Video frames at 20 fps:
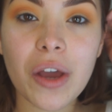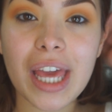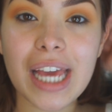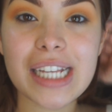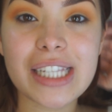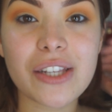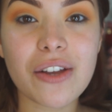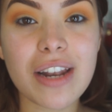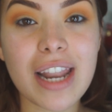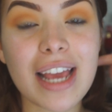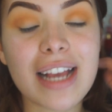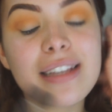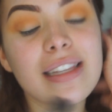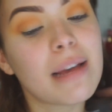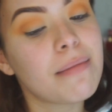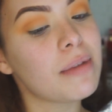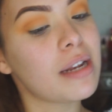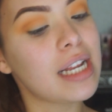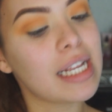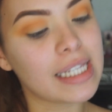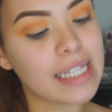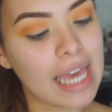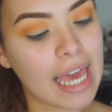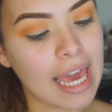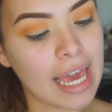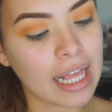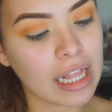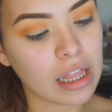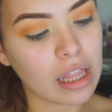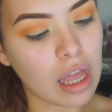Okay, so next I'm going to
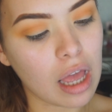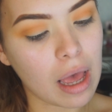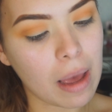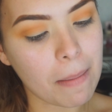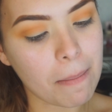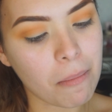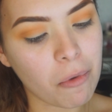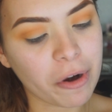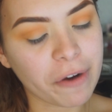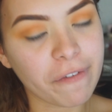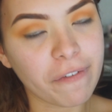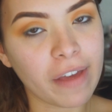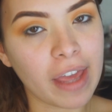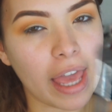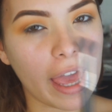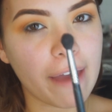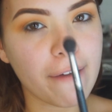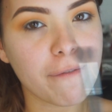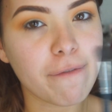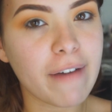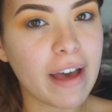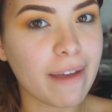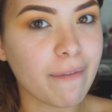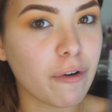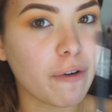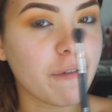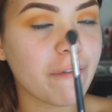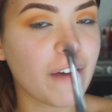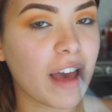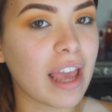take the Morphe
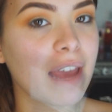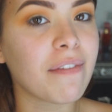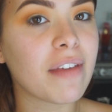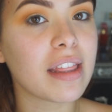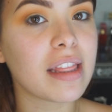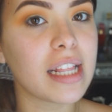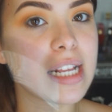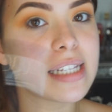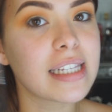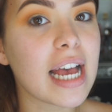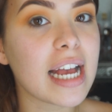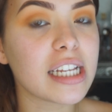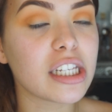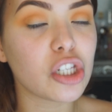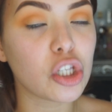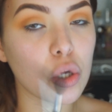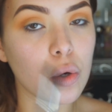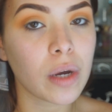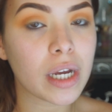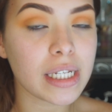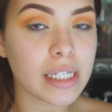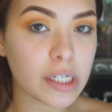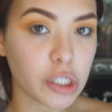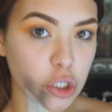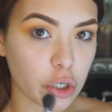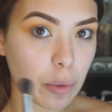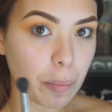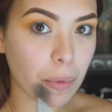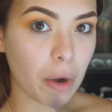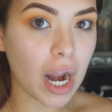M505. This has no
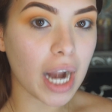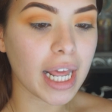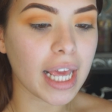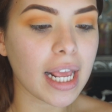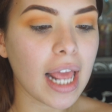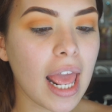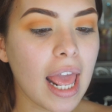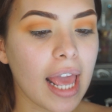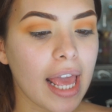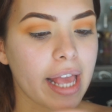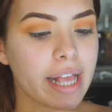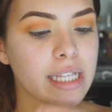additional product.